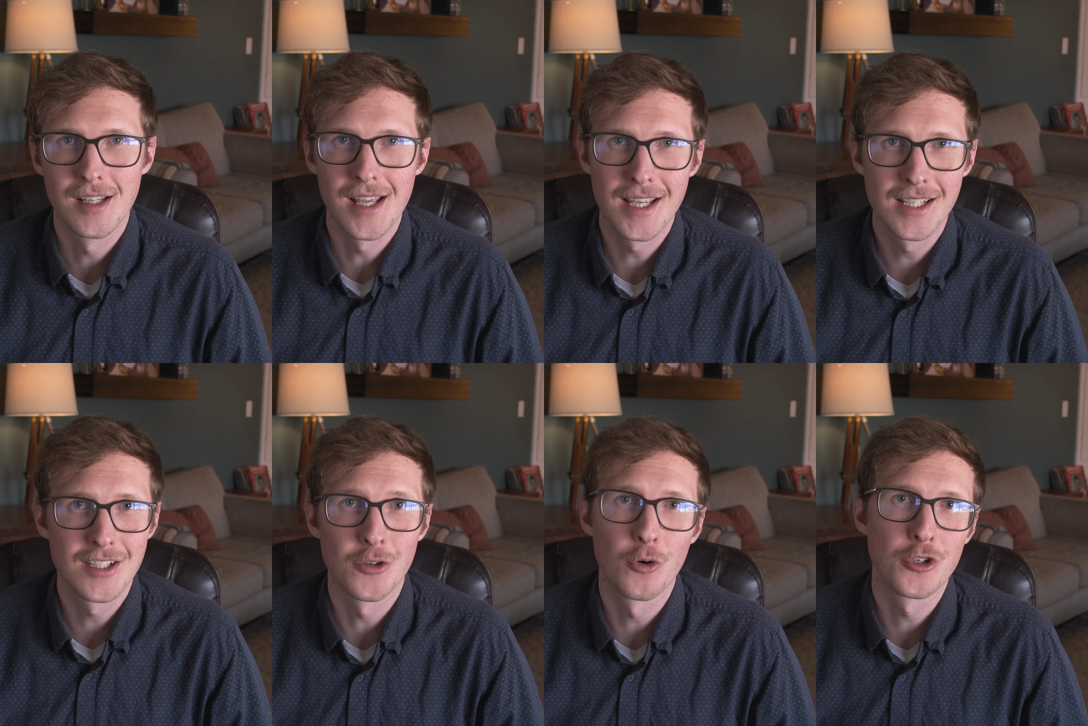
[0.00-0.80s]

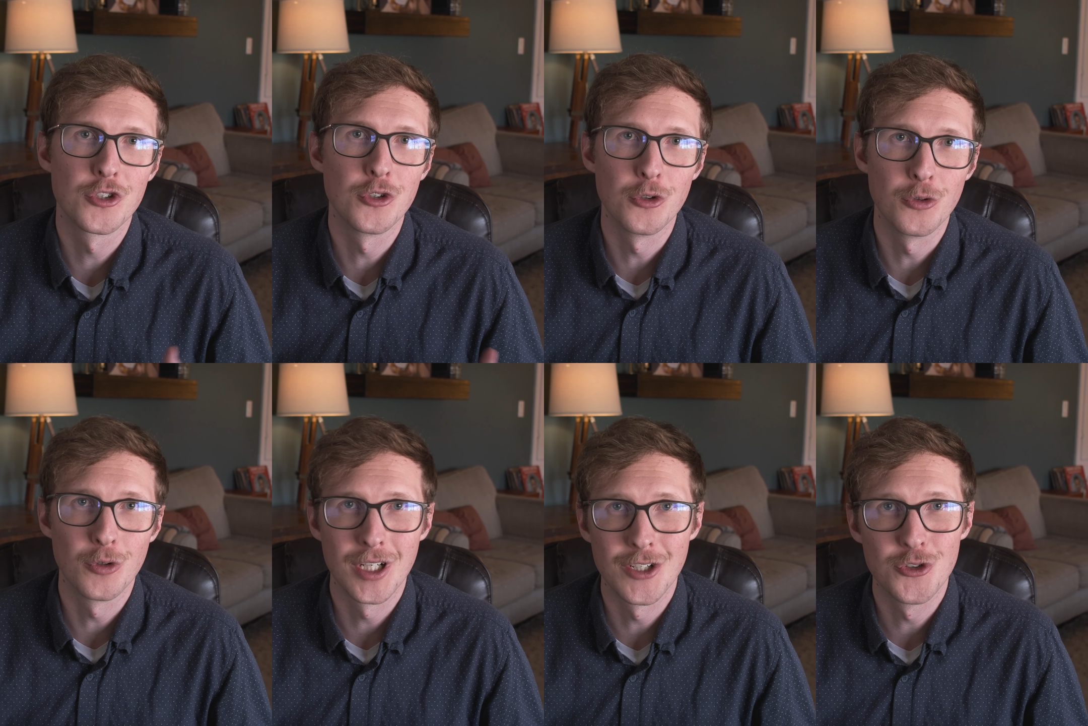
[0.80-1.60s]
and in order
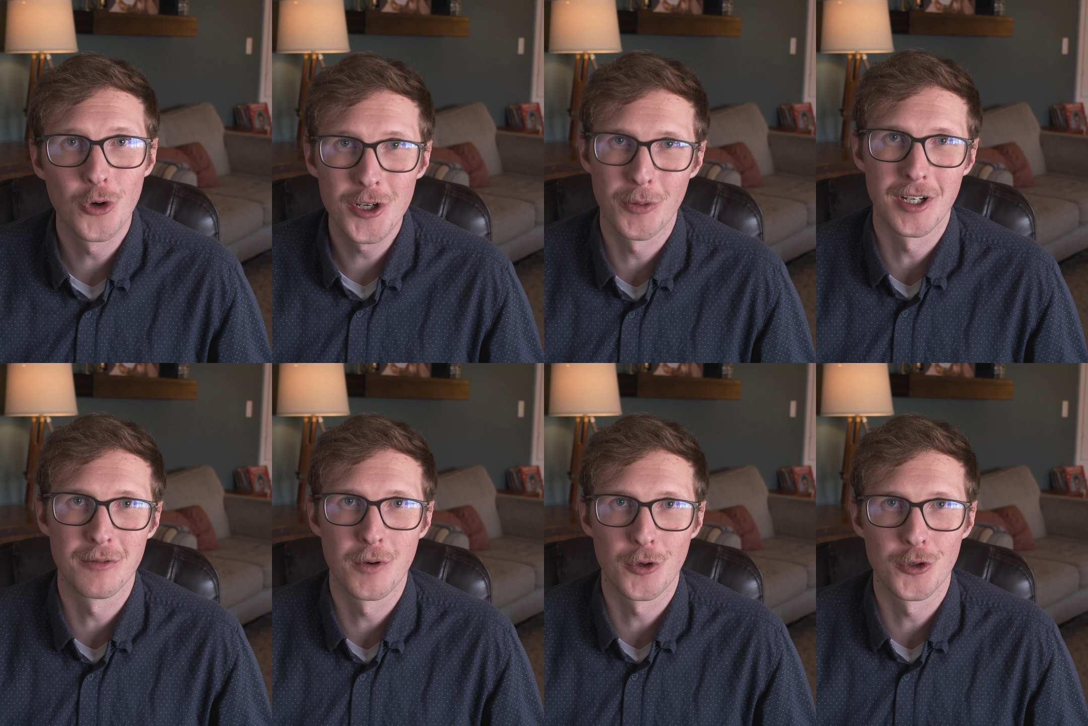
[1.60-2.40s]
to enjoy your
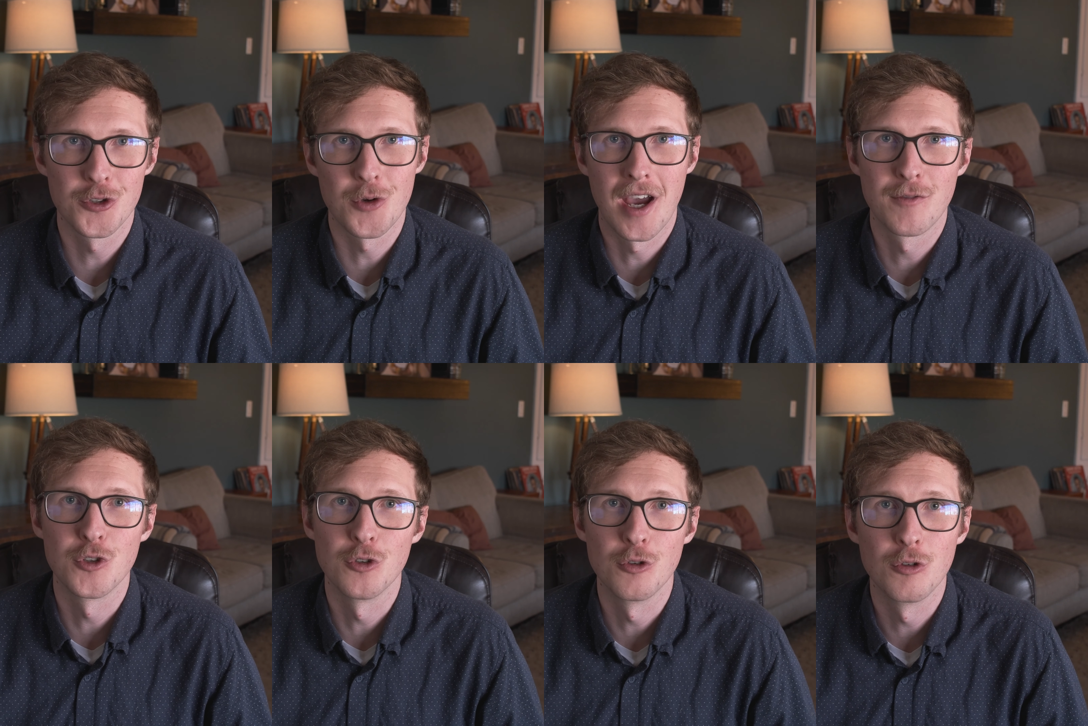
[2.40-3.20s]
wedding photos, you have
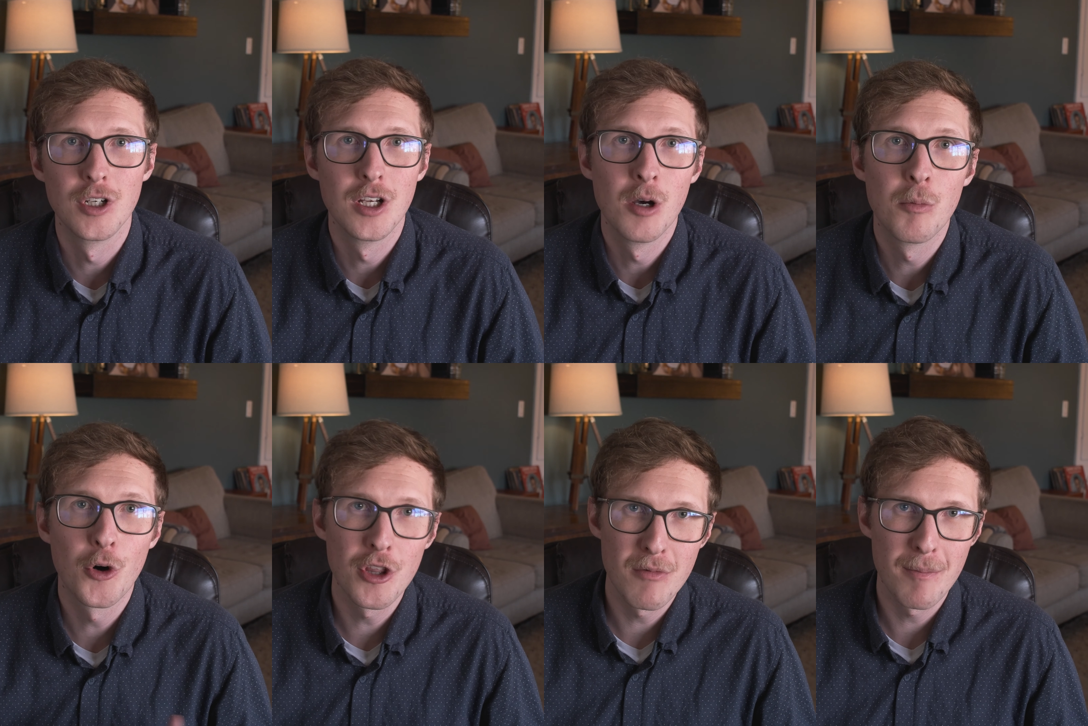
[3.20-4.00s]
to
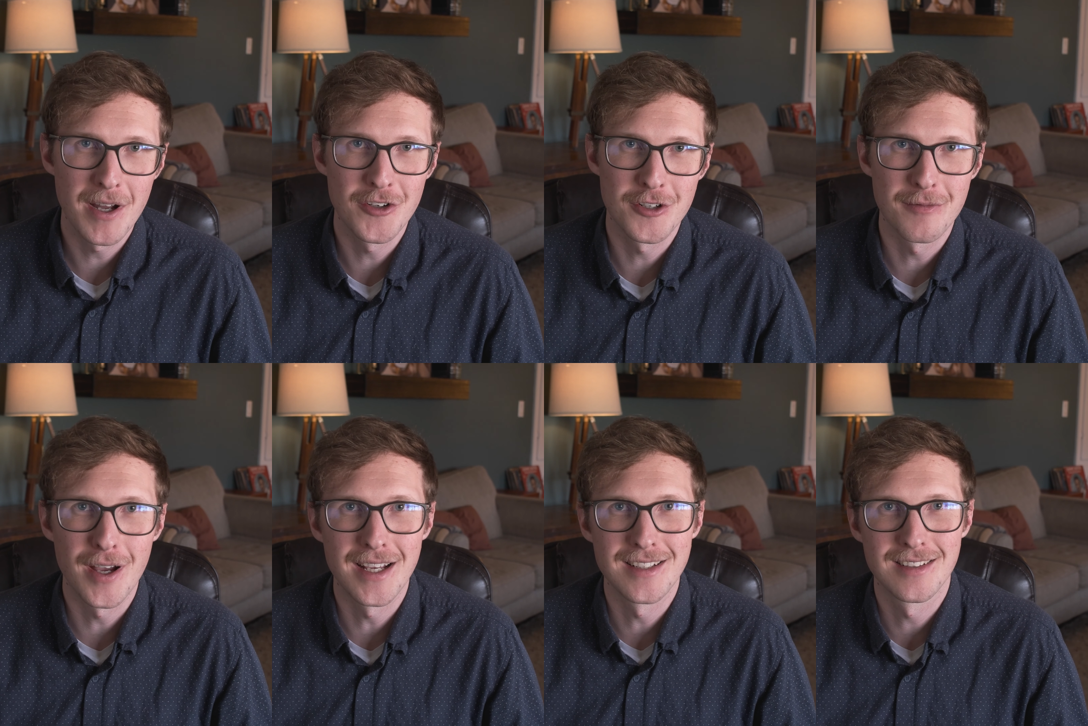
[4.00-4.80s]
pull them up on your
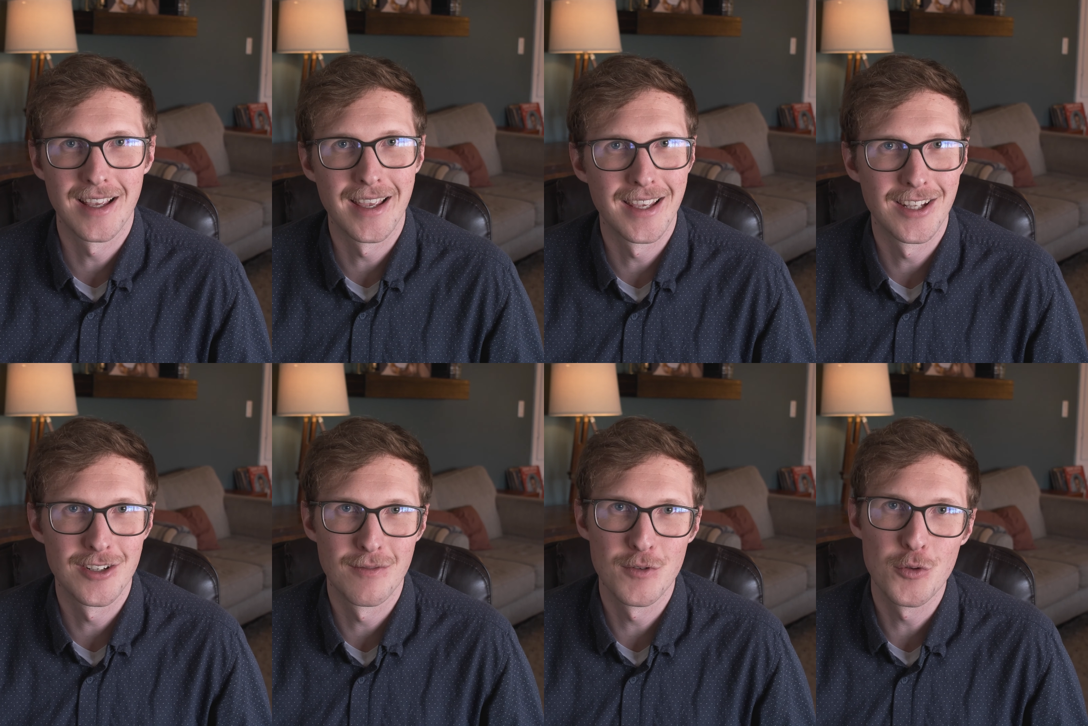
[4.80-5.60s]
device
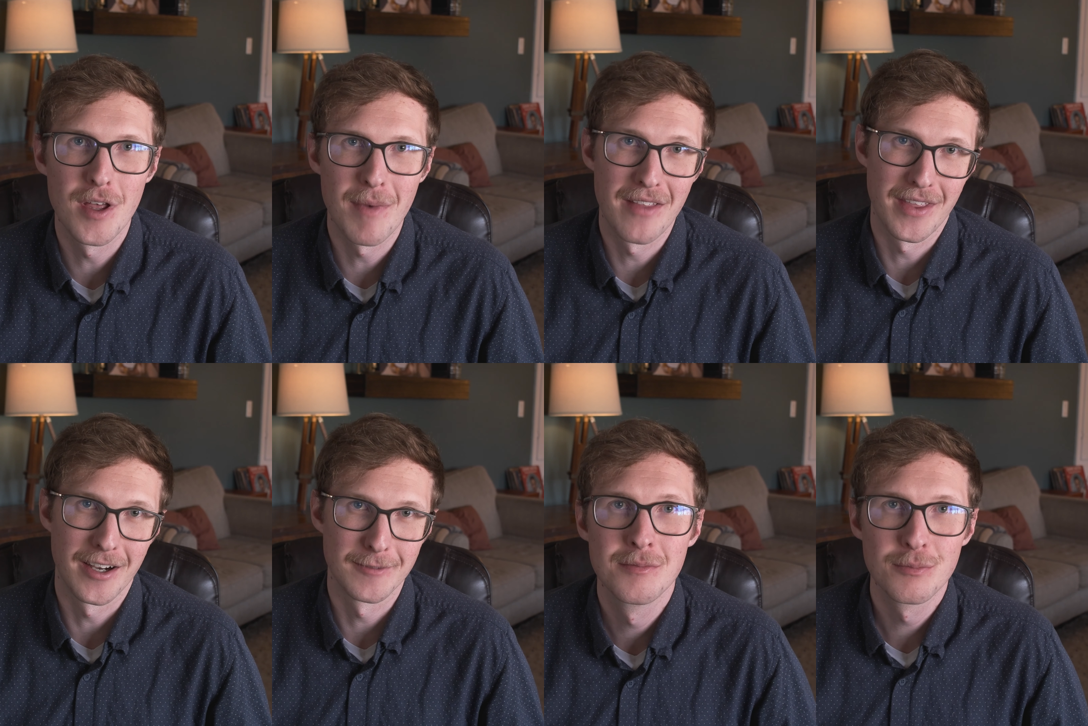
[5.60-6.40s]
and view them on
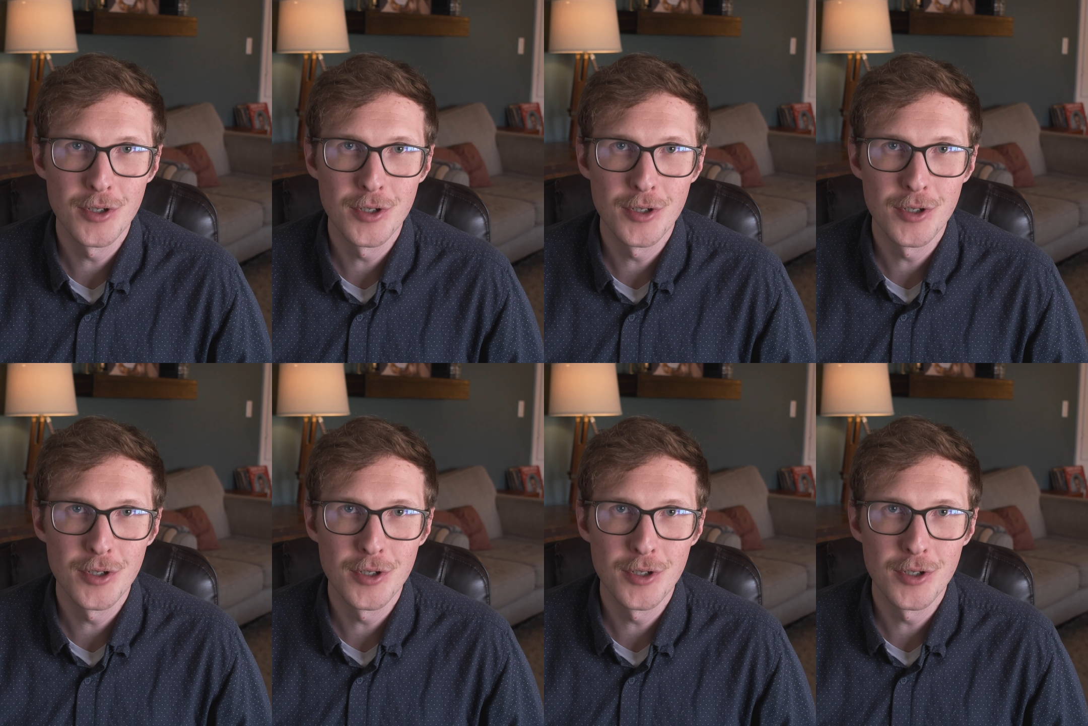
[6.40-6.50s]
there.